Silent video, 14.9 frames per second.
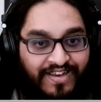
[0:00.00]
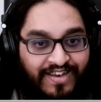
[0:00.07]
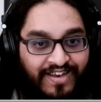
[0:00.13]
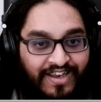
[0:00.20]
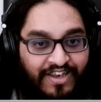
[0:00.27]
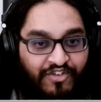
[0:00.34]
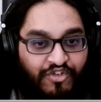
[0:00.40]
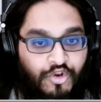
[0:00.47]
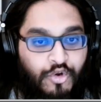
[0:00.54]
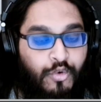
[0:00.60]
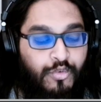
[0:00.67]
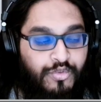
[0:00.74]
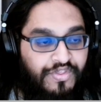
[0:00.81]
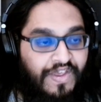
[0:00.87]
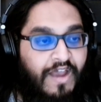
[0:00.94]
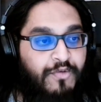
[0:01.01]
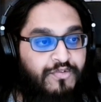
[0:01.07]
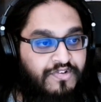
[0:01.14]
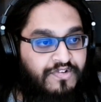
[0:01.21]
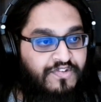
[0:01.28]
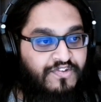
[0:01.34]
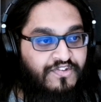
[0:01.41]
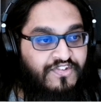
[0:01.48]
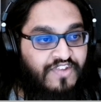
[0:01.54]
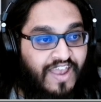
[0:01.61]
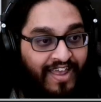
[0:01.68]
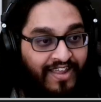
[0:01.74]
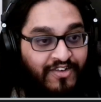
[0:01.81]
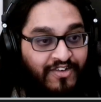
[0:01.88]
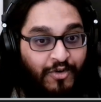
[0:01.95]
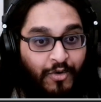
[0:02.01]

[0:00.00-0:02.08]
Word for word: Wait, Randr as well?